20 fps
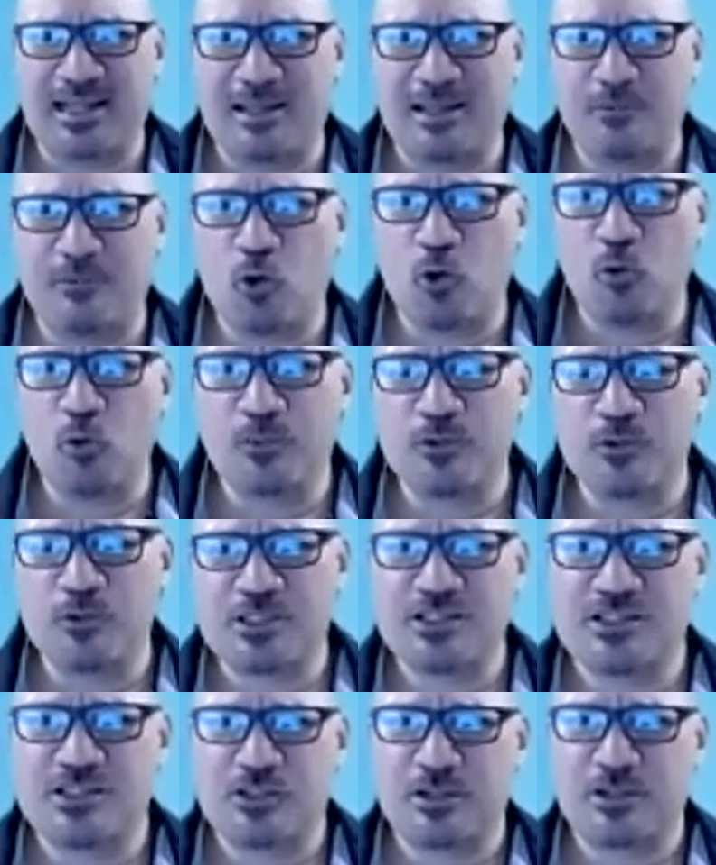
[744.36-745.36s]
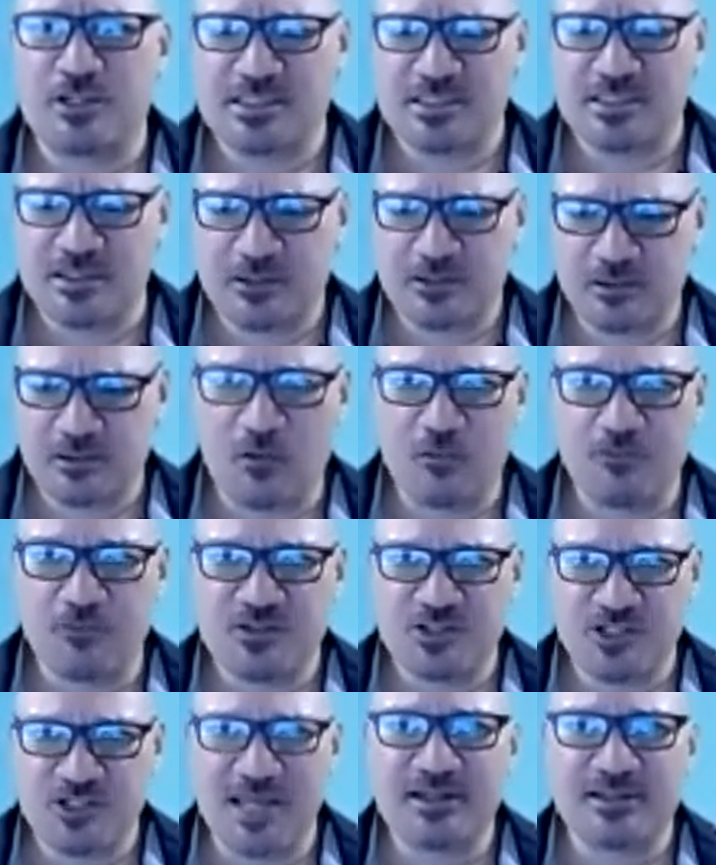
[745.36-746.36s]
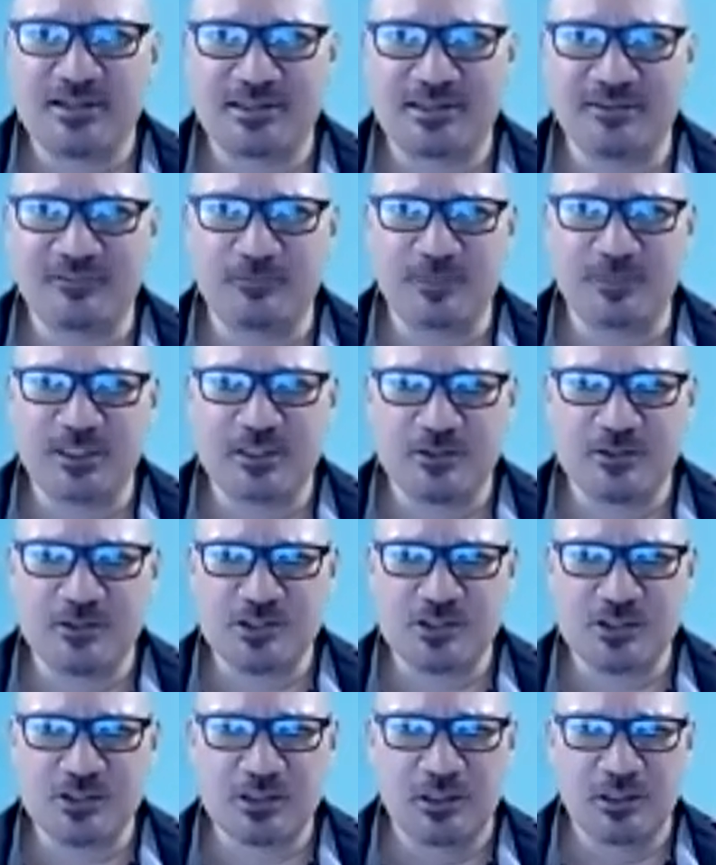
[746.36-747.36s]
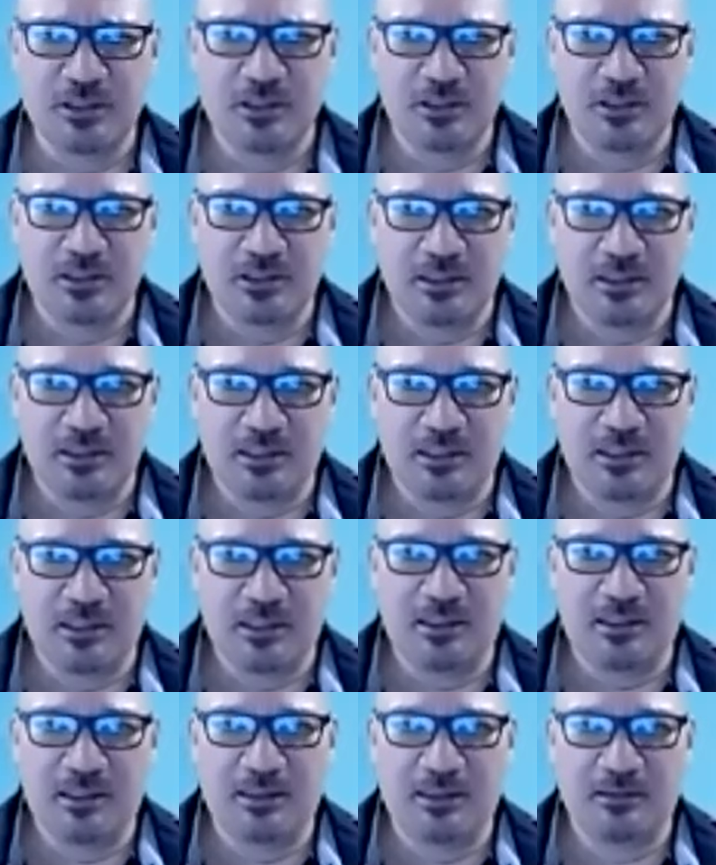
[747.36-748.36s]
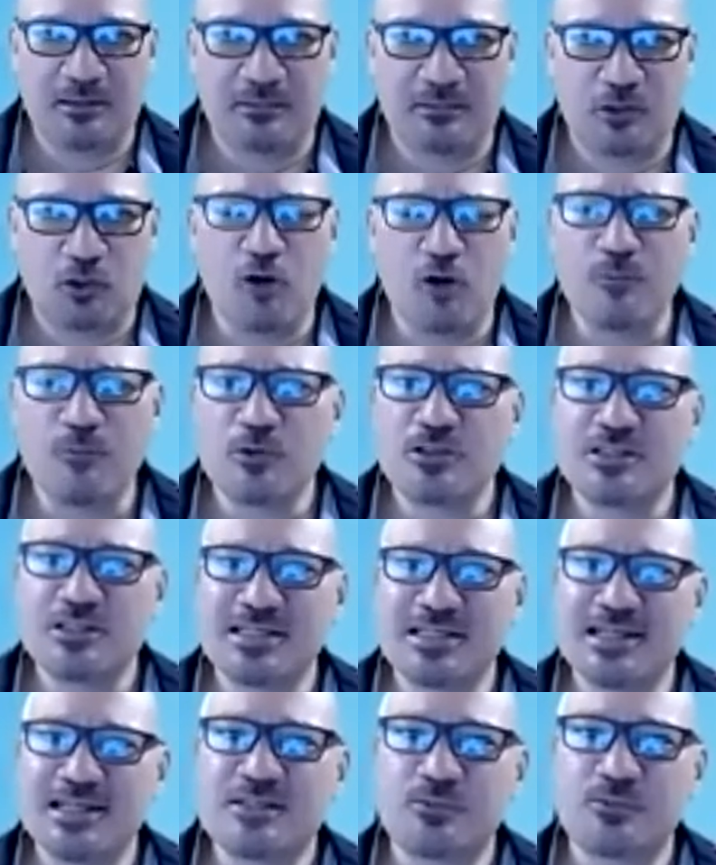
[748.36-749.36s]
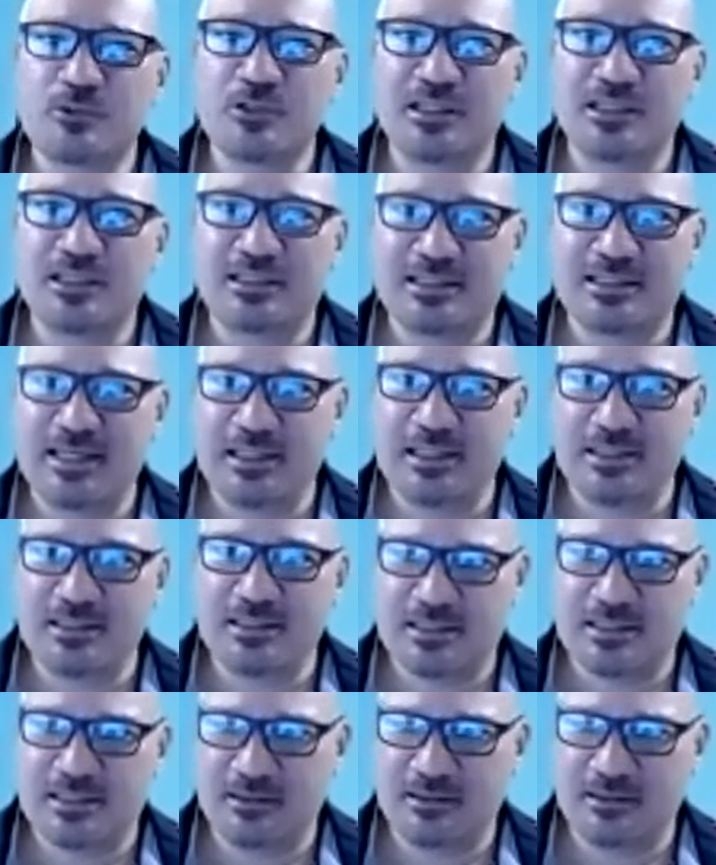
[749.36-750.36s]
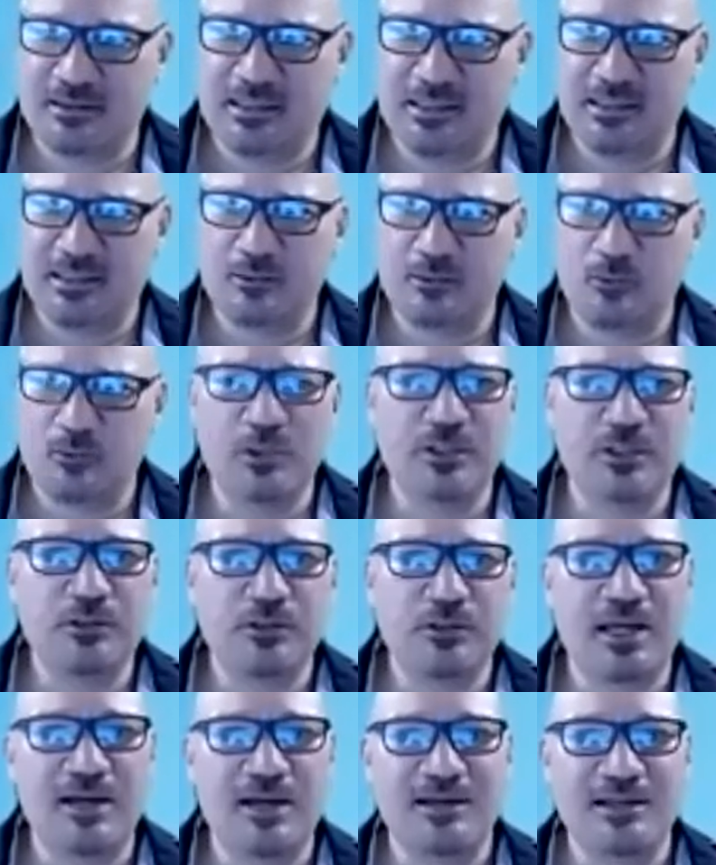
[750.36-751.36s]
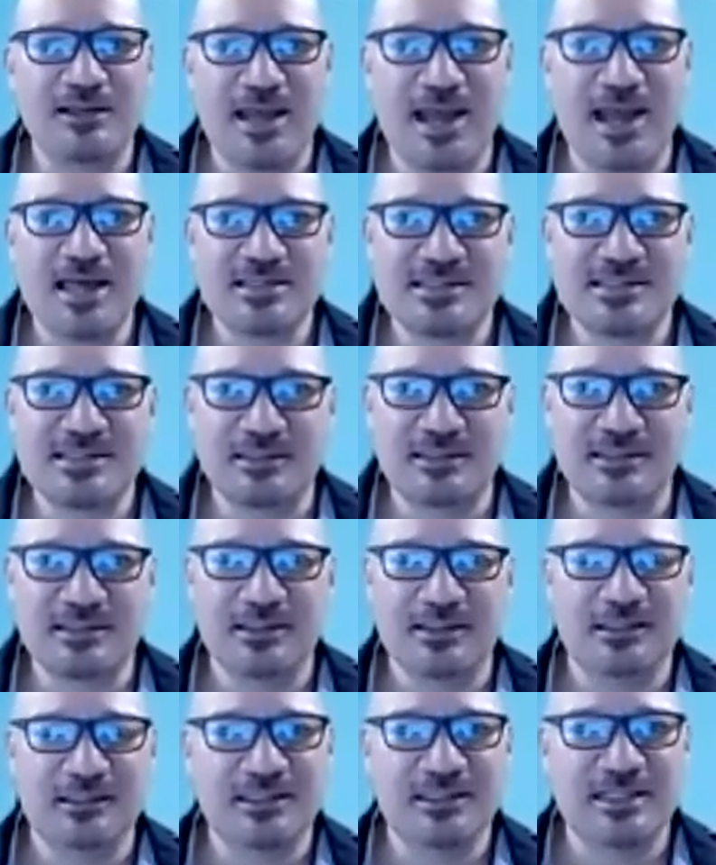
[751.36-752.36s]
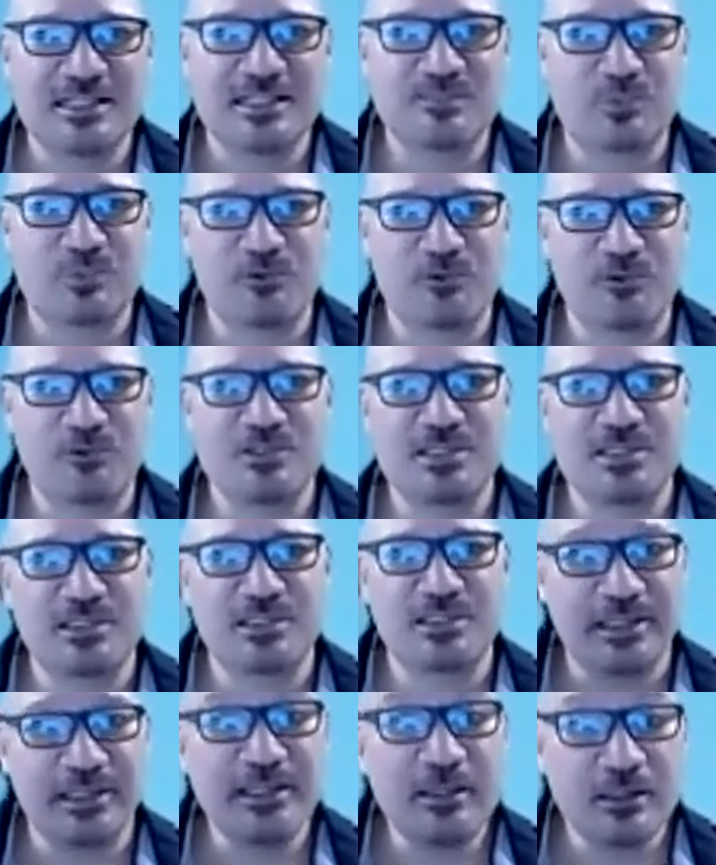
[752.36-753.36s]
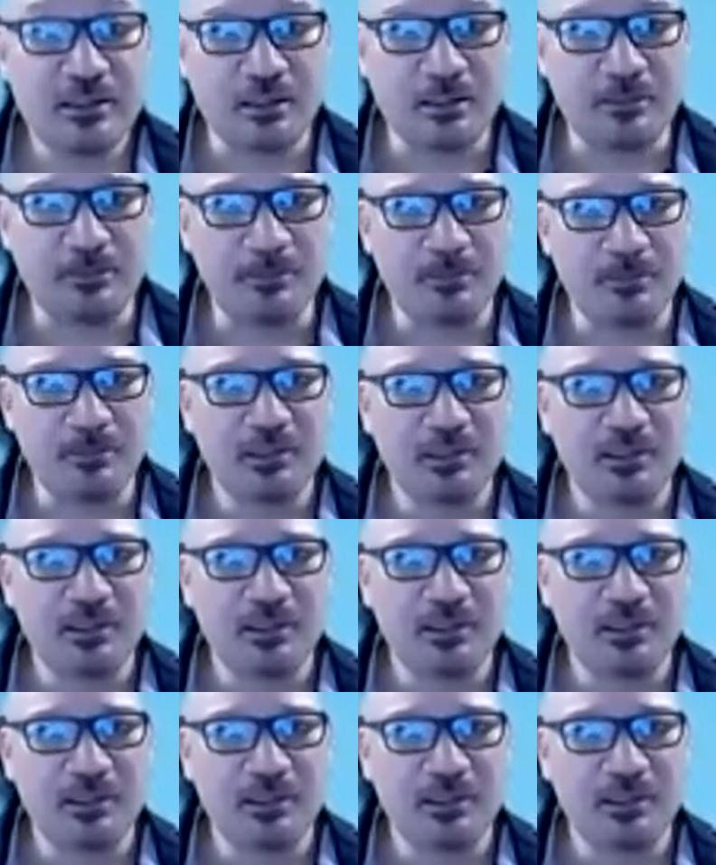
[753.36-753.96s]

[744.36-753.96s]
I hope those studies are objective, because common sense would dictate that when you have an asset that's producing income,